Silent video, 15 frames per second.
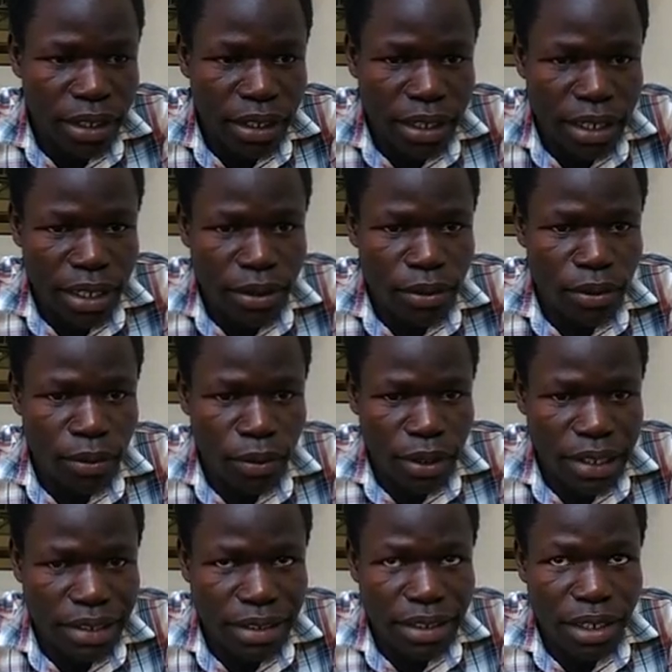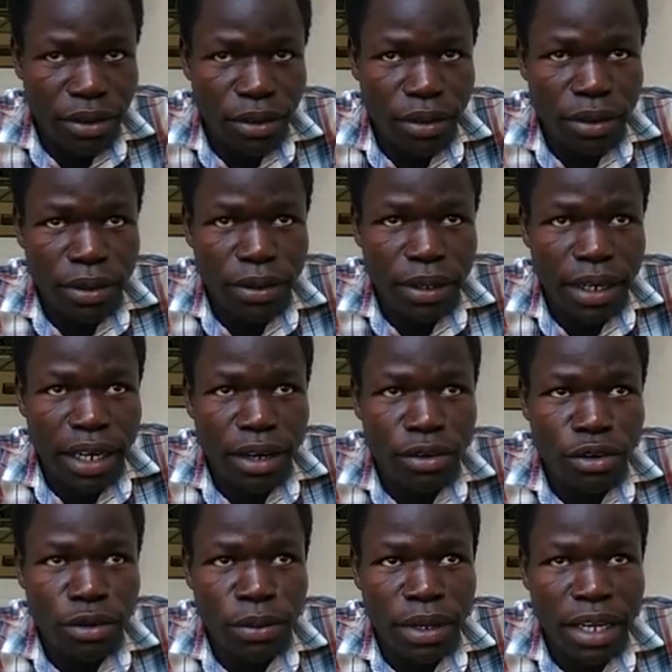Now a cell, how do
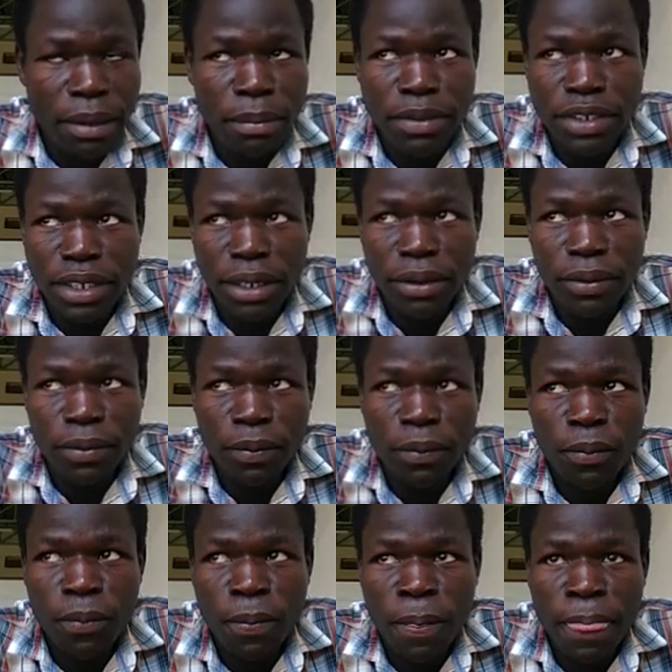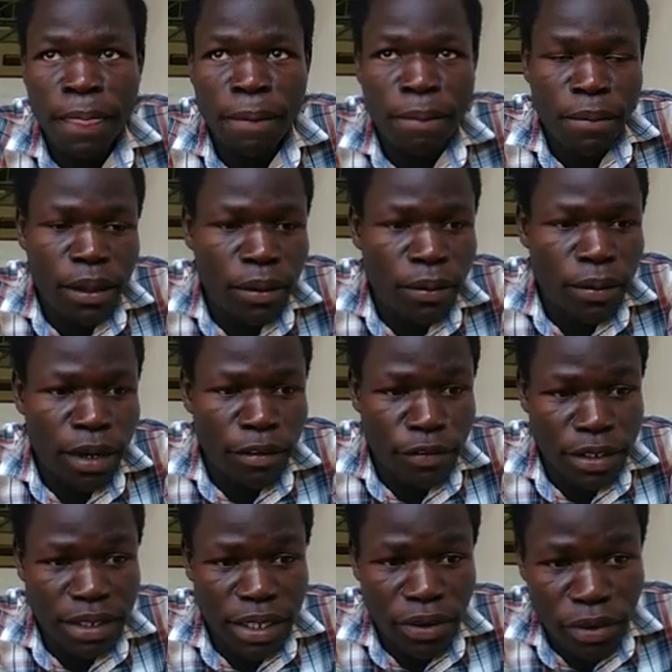we name the cell? Now we have the
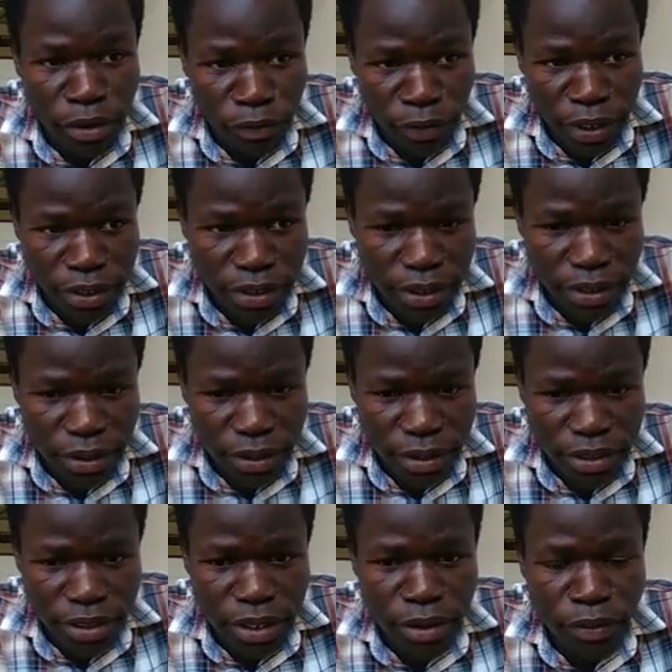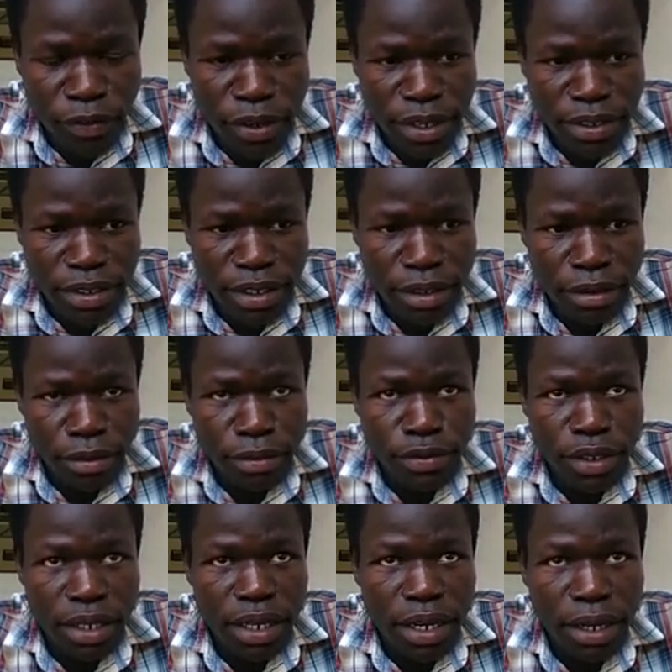cell reference. Cell reference gives a
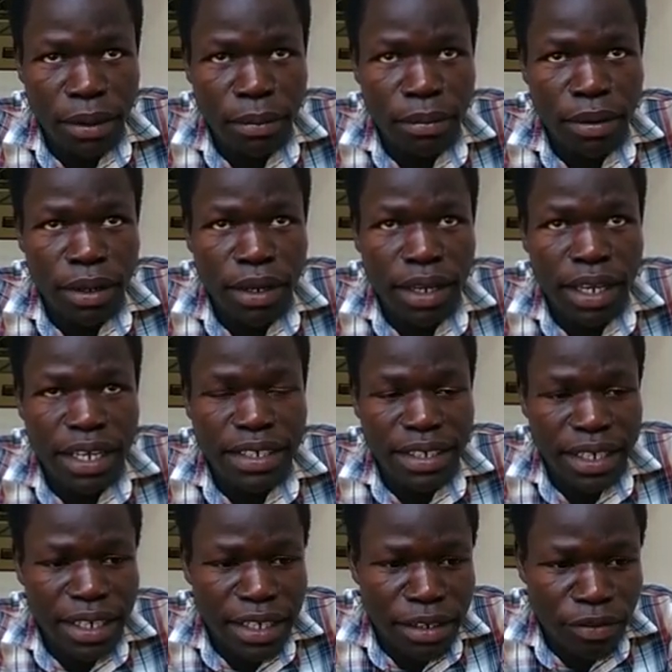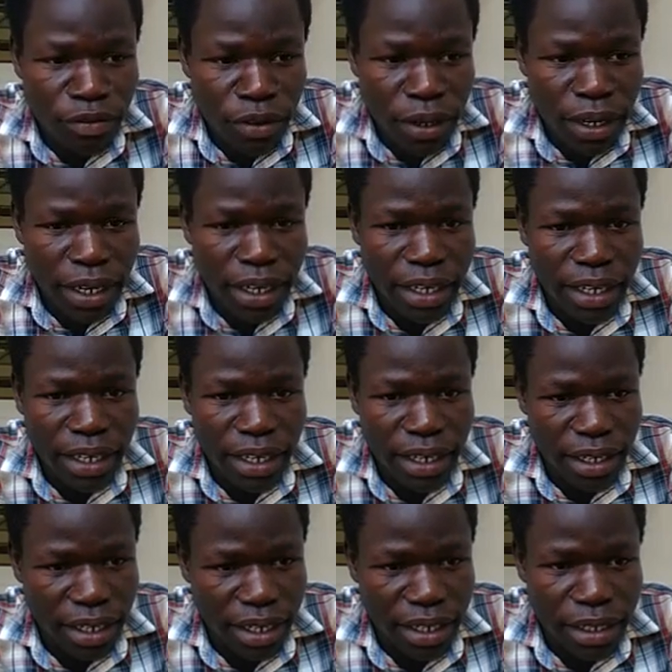name. It identifies
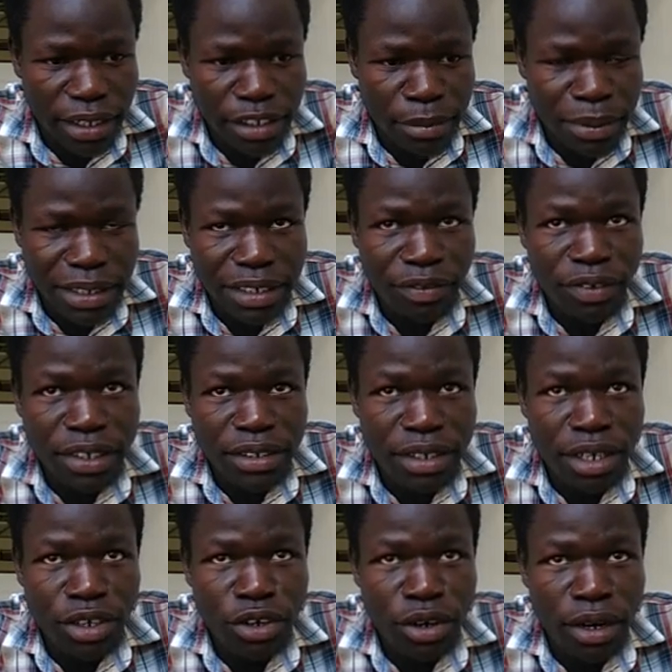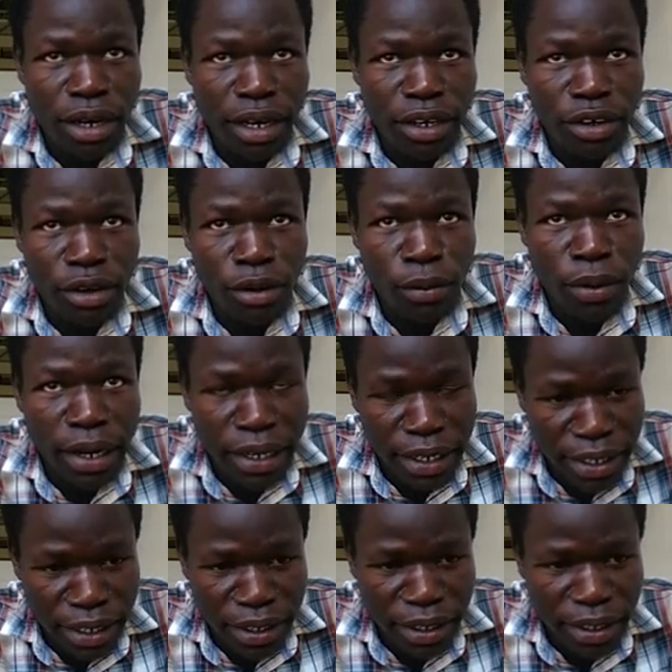the specific cell you are working in.